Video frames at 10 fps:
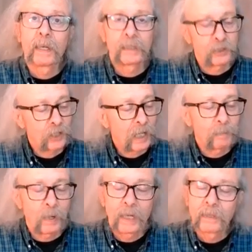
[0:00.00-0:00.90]
the shape
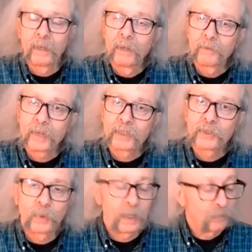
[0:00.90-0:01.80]
on frets
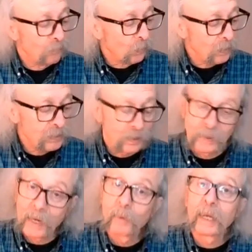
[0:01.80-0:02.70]
3 and 4. So
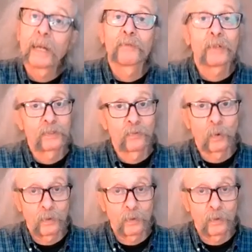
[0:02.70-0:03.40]
now we'll have frets 4 and